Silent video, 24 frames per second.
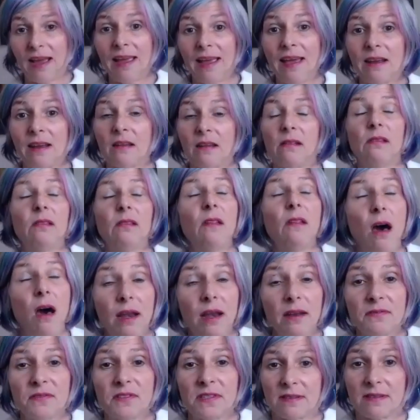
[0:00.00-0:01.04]
I had a
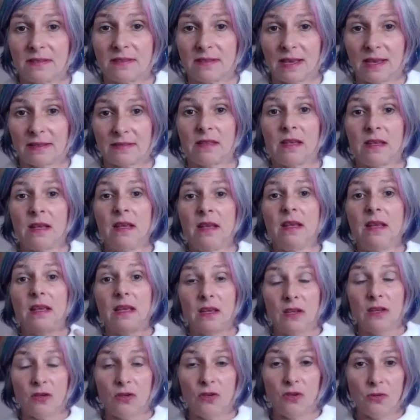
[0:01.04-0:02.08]
lot of success
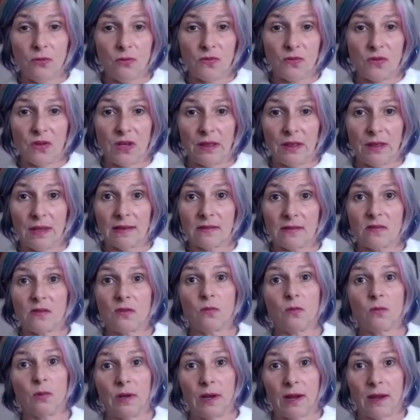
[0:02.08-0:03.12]
in using
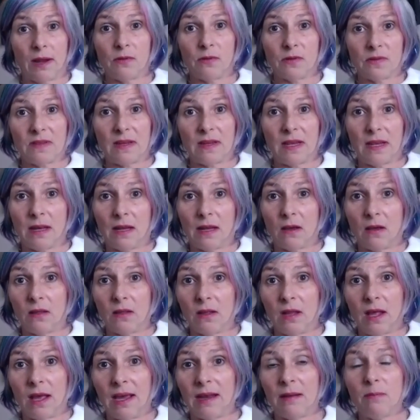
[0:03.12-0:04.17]
this when I was dating
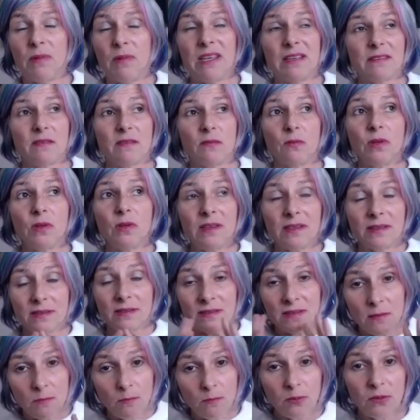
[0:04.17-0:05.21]
online because it really
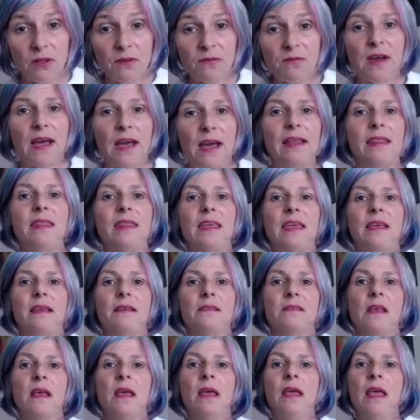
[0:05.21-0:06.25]
simplified
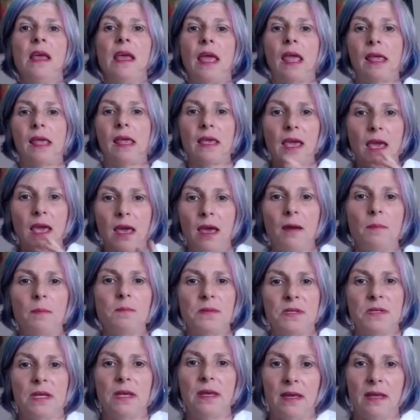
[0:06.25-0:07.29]
things and
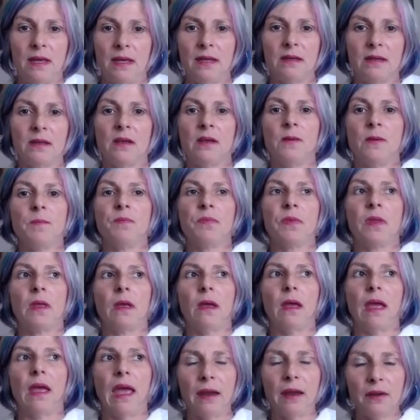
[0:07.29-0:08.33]
kept it
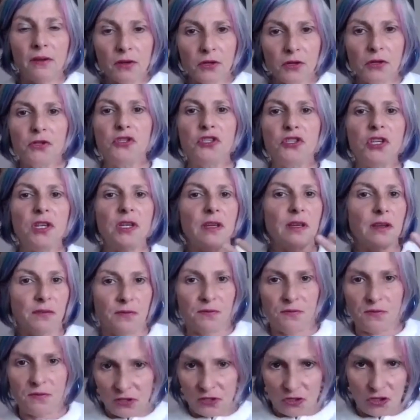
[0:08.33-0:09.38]
energy
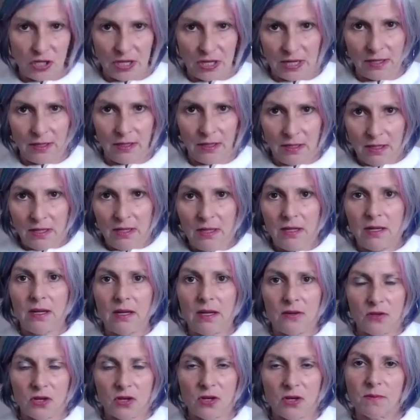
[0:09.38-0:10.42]
efficient
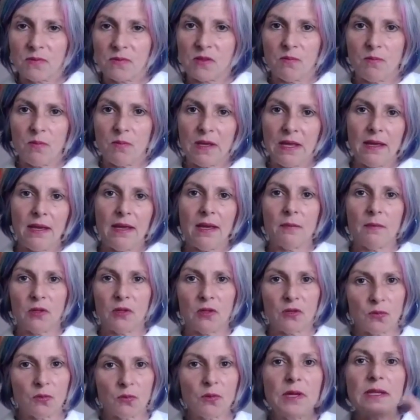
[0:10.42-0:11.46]
in terms of being able
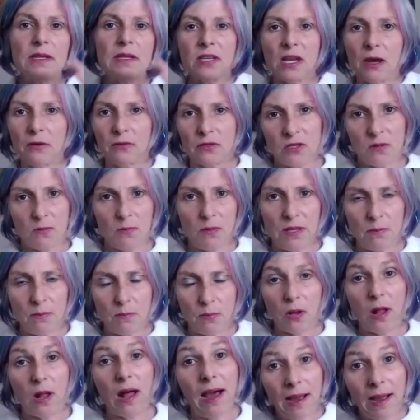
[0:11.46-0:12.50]
to reach out to
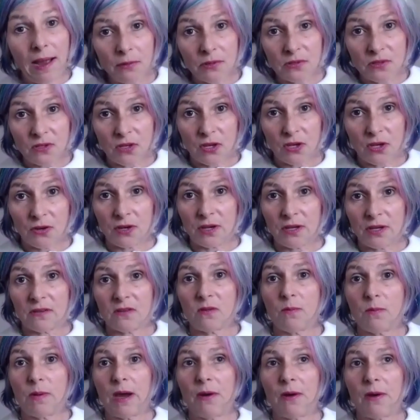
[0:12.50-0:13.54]
people I was
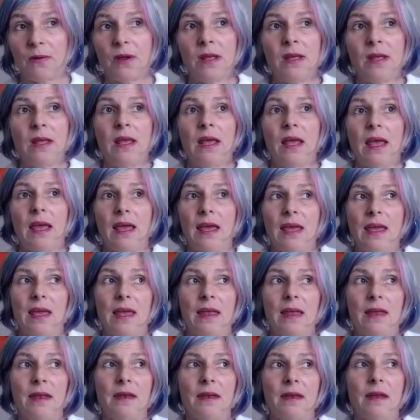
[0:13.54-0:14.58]
curious about
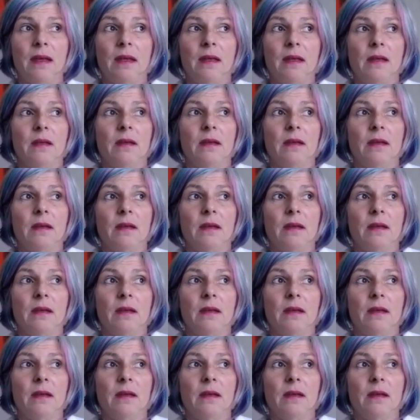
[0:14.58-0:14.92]
and